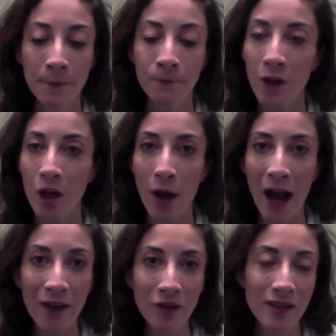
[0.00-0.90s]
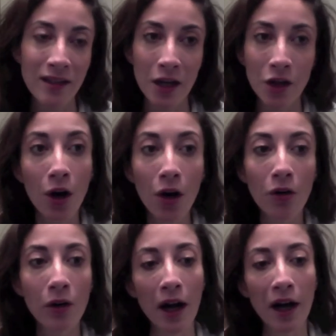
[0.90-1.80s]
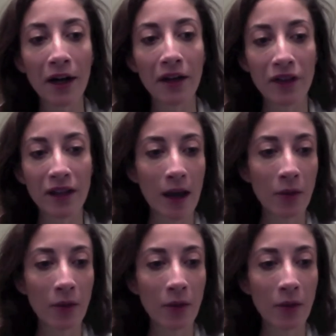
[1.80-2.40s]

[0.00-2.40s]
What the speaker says: you know, I have to say no, that